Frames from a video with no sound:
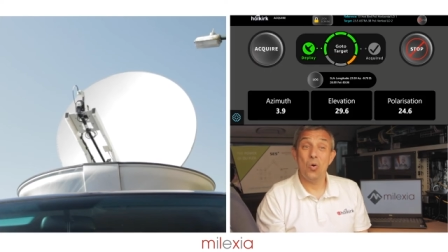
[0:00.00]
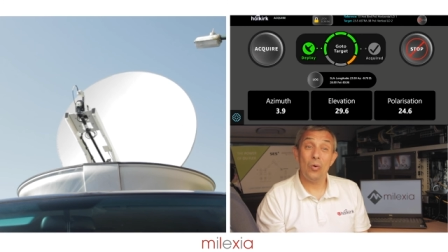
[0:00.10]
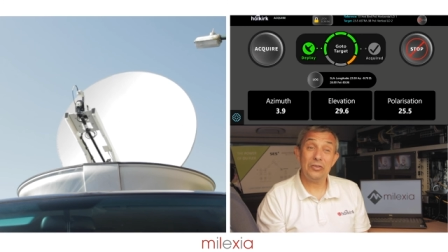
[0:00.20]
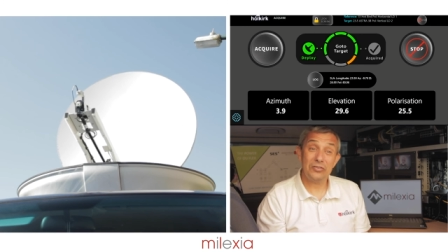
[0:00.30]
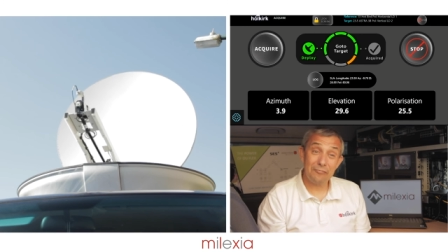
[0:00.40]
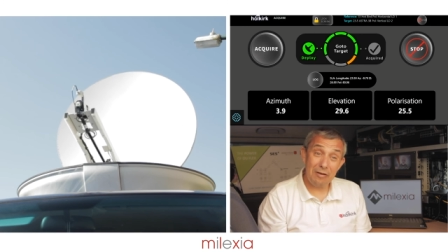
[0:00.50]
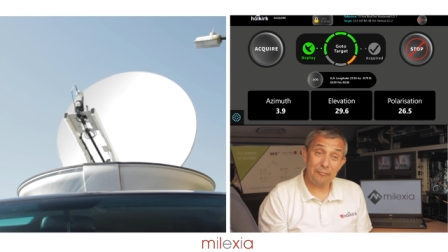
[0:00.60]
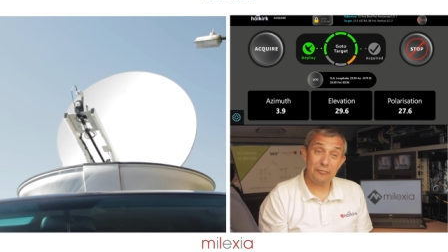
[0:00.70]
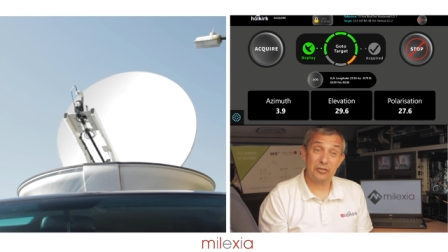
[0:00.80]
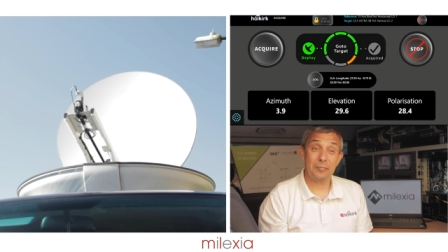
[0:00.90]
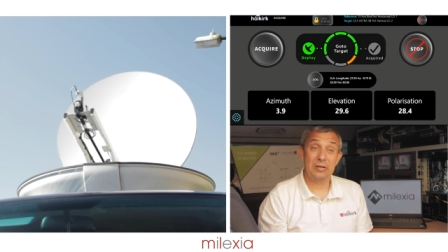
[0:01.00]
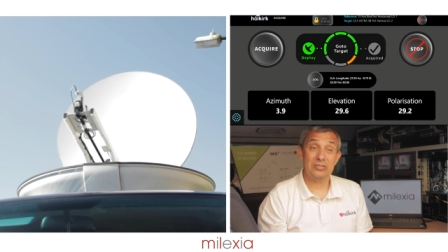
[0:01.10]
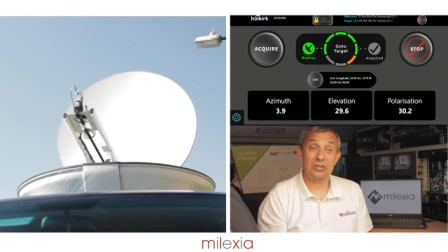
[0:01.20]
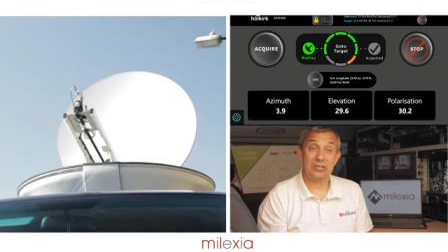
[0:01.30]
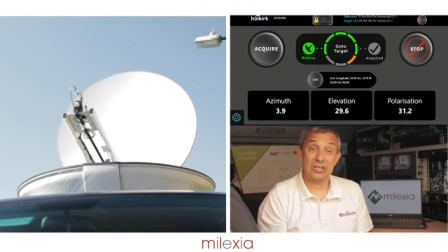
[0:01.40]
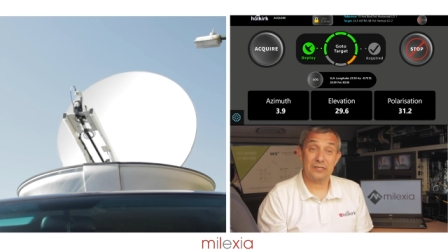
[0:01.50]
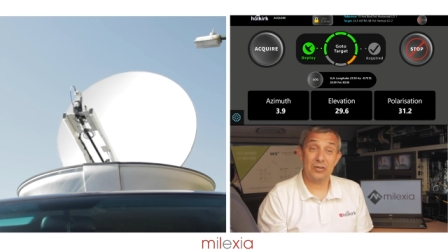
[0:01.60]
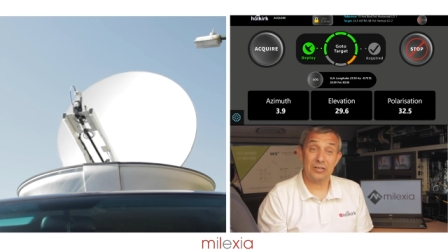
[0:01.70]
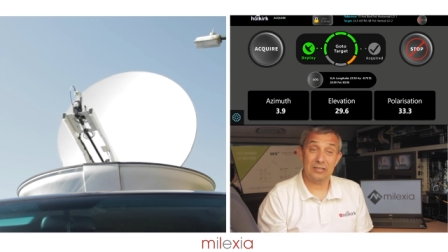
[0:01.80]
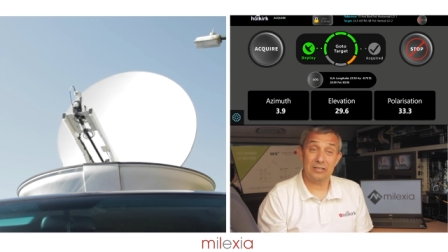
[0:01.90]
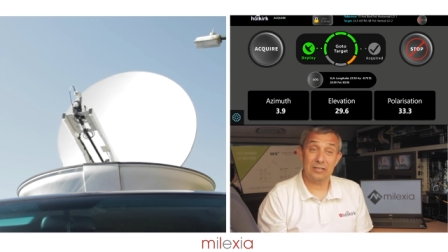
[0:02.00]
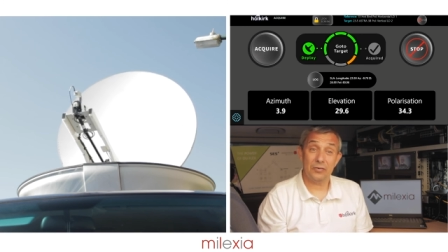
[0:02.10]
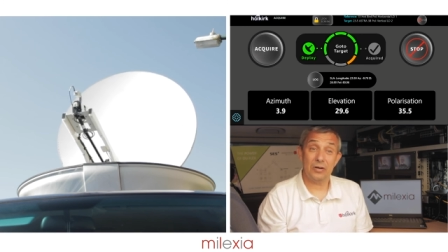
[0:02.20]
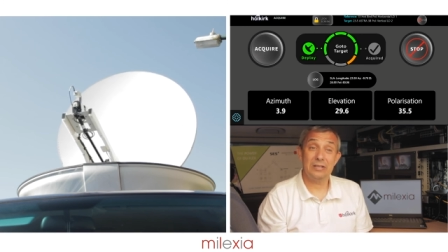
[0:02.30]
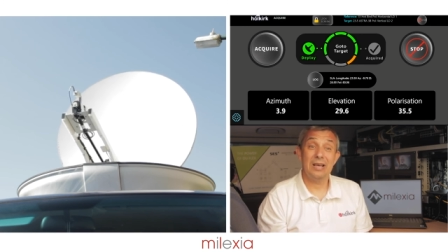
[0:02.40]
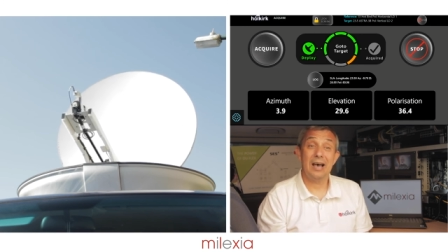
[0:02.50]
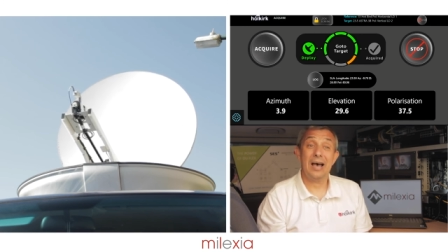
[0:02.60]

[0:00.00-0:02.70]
once the reference has been successfully identified,